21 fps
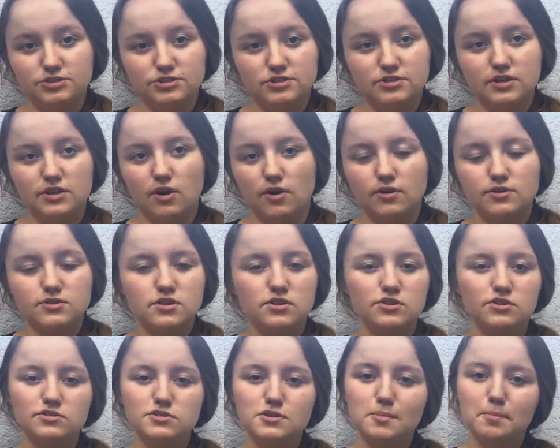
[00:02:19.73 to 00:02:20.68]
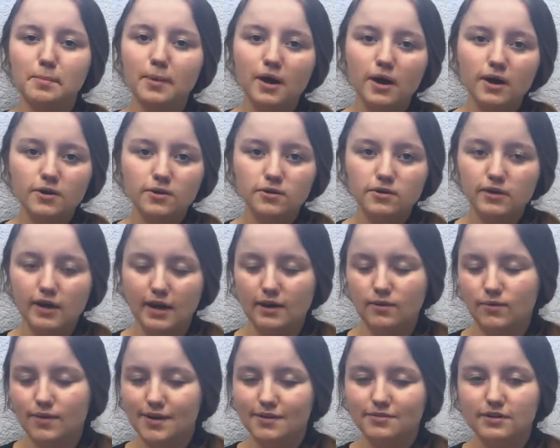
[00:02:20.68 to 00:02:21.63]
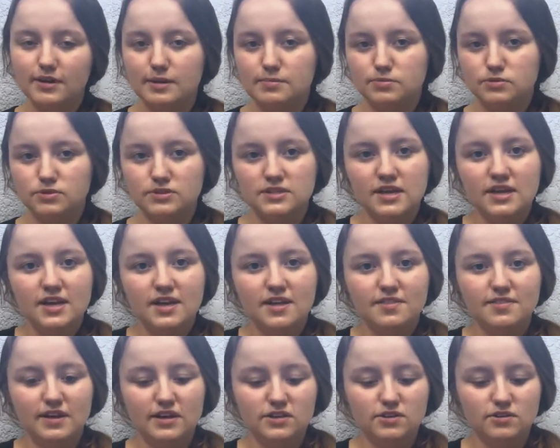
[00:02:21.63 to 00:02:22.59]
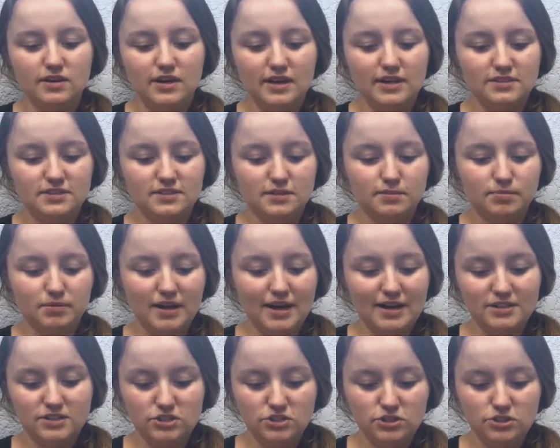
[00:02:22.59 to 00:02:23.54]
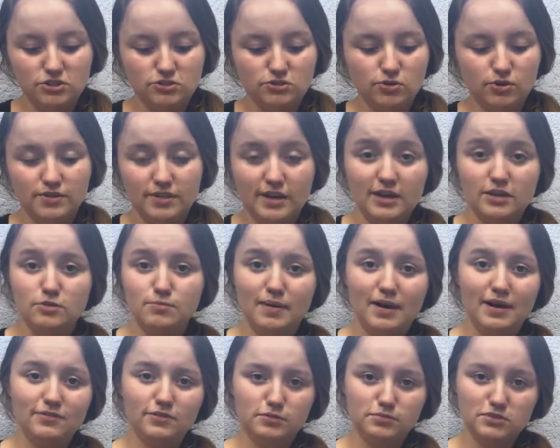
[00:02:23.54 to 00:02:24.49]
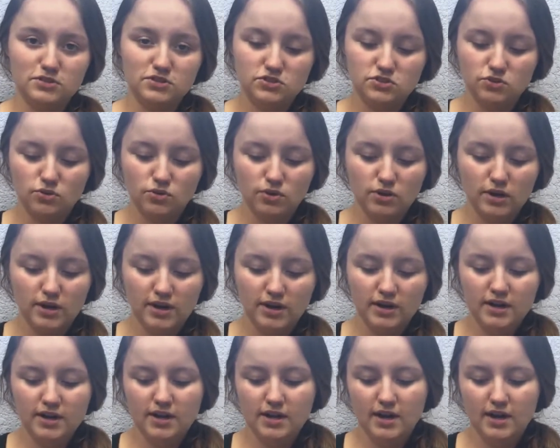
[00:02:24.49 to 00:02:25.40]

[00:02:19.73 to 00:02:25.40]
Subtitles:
You can also use a bottle and whatever nipples that you get supplied to you or that you buy from the store.